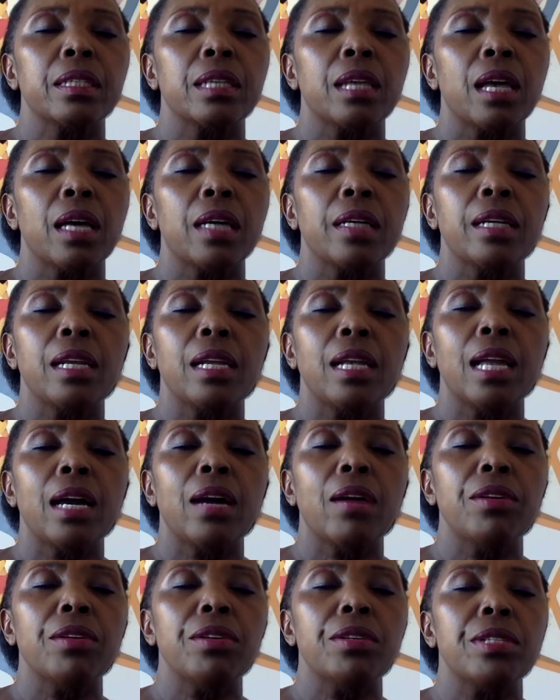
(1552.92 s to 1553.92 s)
and allow
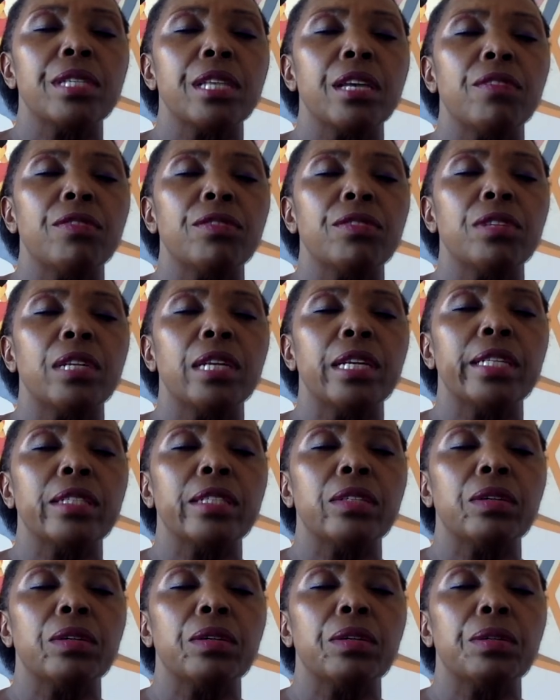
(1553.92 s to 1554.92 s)
yourself to let go